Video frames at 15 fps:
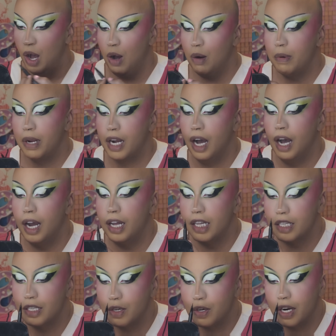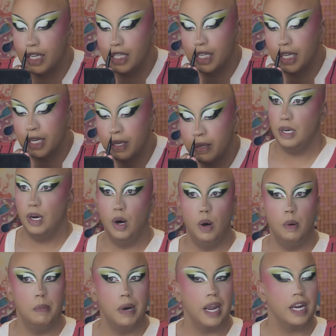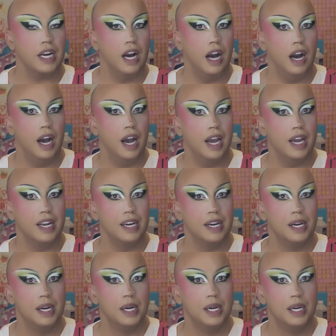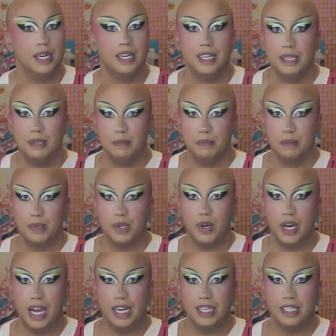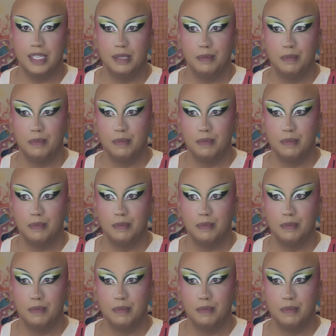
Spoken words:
oh my God, that's so crazy. Oh my God. You guys,